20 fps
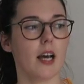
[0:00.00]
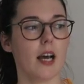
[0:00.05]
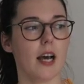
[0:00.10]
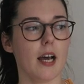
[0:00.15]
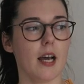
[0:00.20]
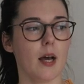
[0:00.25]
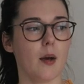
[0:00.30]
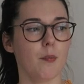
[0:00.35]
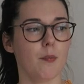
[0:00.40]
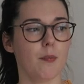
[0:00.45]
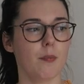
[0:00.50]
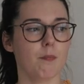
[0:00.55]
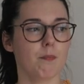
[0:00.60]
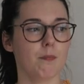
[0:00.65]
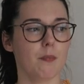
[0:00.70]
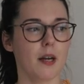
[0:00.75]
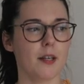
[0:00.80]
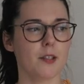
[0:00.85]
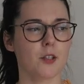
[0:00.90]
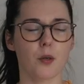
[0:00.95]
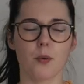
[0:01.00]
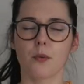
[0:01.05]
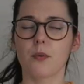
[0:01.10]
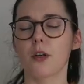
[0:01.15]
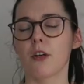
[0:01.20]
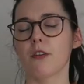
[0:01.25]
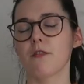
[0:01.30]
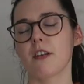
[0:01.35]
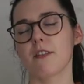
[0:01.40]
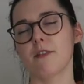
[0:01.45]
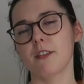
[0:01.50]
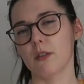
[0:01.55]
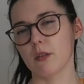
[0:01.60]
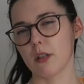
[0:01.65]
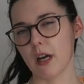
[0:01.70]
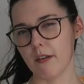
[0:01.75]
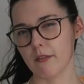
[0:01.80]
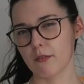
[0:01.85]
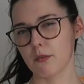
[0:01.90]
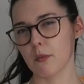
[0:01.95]
um, I don't know if I'd feel
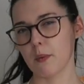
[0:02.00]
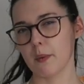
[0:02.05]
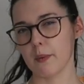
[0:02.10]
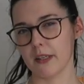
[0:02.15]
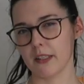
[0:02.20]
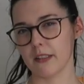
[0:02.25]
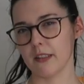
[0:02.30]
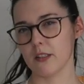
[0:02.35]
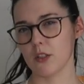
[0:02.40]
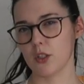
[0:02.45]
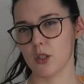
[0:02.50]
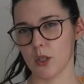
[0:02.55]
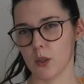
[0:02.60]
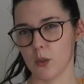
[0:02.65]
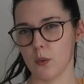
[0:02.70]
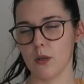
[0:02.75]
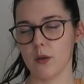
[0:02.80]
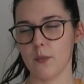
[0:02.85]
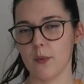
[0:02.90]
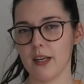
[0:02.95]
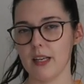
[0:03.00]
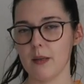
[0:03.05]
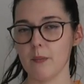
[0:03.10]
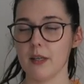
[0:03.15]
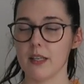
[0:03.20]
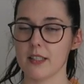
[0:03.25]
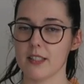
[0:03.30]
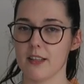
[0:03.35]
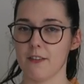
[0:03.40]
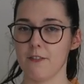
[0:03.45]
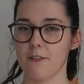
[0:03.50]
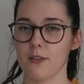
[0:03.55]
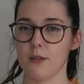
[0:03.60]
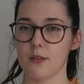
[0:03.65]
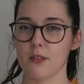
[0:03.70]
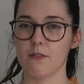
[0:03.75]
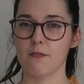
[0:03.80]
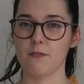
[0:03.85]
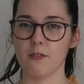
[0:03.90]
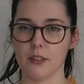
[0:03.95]
comfortable wearing this to a wedding because it
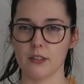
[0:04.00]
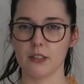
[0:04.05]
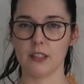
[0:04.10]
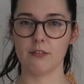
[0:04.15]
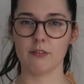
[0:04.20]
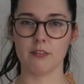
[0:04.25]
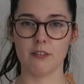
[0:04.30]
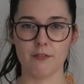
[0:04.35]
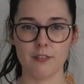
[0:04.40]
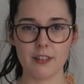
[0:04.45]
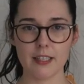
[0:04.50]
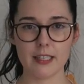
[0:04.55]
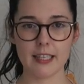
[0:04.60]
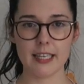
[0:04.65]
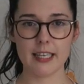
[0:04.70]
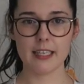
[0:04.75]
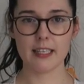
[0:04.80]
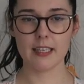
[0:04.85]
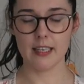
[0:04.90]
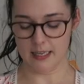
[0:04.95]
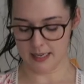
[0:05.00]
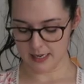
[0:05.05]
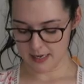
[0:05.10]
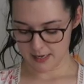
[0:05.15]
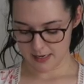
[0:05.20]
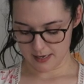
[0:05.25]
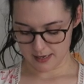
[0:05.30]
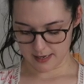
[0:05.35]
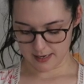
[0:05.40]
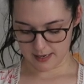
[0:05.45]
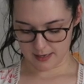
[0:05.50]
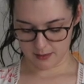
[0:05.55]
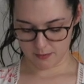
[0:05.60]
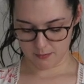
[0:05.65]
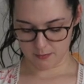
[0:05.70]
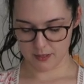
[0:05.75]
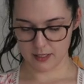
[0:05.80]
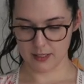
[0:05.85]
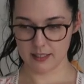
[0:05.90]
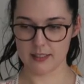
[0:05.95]
feels very revealing.
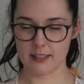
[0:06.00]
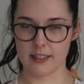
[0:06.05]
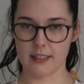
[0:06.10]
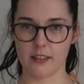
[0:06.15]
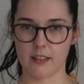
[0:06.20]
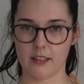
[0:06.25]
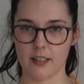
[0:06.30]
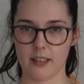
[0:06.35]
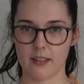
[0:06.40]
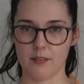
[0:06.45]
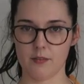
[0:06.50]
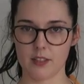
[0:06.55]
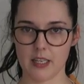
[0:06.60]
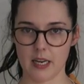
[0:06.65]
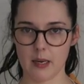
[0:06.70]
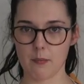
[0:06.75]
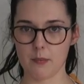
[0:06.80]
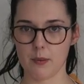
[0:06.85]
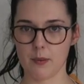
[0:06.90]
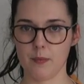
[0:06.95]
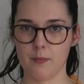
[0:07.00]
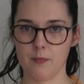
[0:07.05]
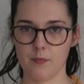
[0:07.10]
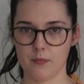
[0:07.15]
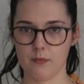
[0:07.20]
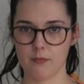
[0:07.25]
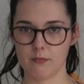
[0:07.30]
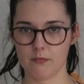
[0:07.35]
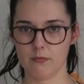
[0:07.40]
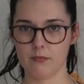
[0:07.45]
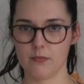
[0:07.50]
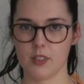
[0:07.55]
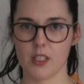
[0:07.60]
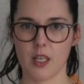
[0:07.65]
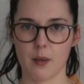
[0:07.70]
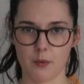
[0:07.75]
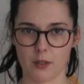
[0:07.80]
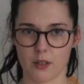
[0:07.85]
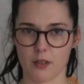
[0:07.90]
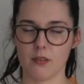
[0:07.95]
Um, unless I could kind of tape
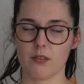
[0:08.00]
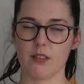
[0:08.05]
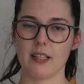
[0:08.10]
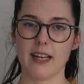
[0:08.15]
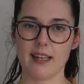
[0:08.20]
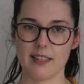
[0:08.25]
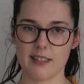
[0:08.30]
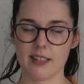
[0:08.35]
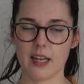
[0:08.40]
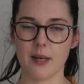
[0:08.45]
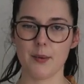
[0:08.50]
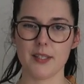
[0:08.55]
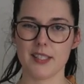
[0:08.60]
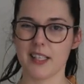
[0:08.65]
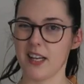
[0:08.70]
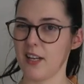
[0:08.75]
tape the girl slightly sideways.